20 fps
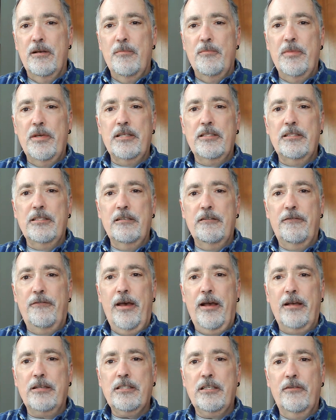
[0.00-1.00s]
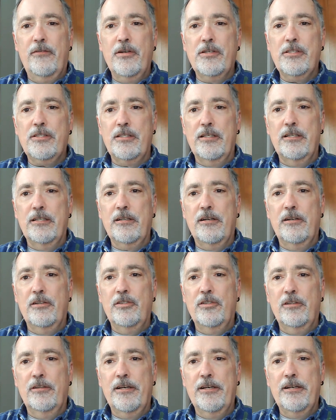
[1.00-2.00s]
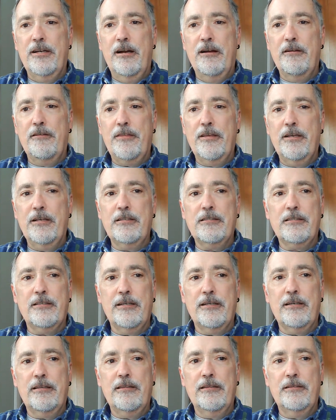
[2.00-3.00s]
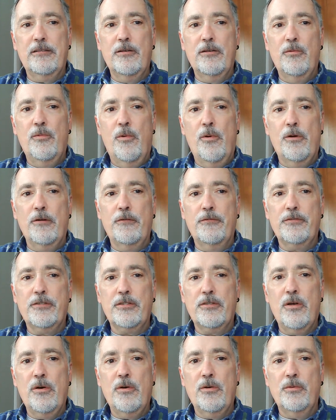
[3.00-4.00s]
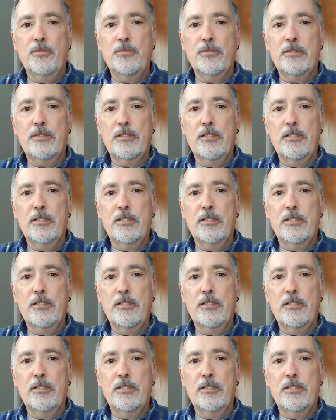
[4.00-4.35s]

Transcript: because the effects of our sin are, are things like the war of stones,